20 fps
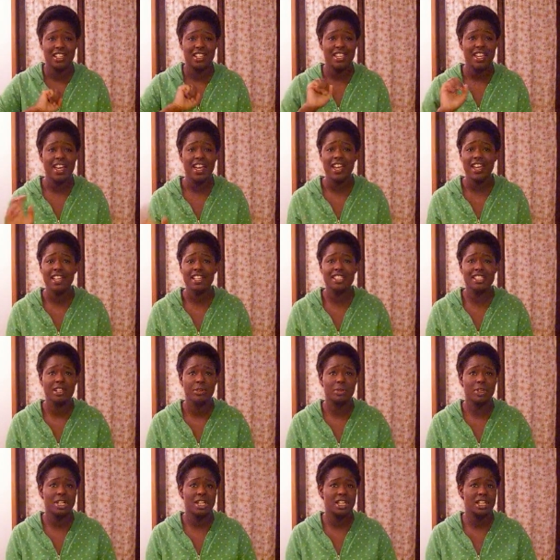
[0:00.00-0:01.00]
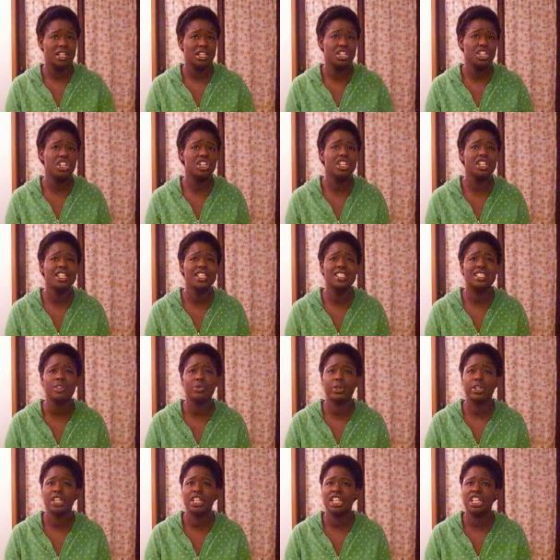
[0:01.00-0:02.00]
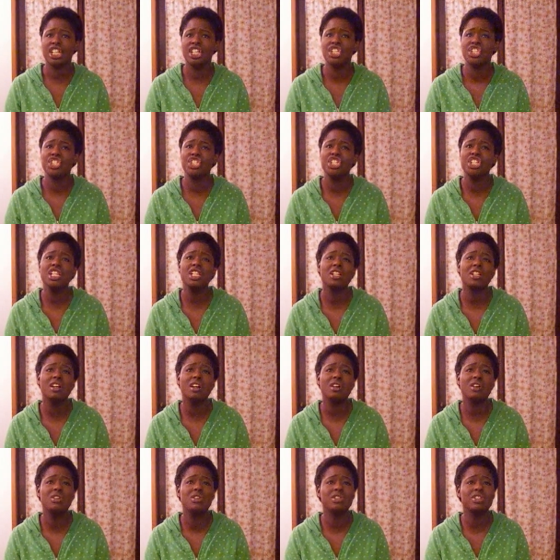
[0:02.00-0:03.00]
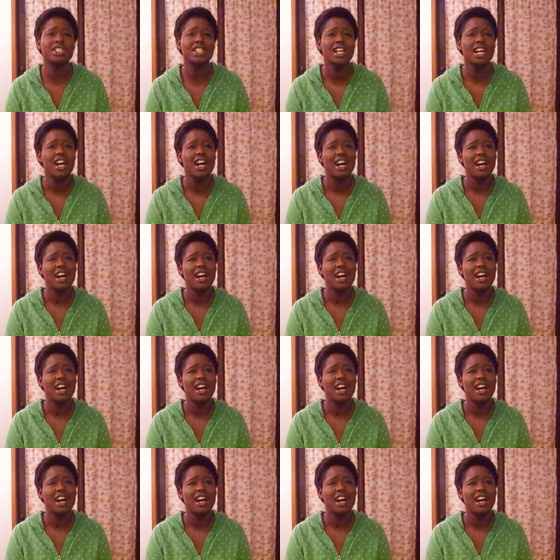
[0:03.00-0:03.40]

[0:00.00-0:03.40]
cakes, I want to eat cookies, I want to eat Cheetos,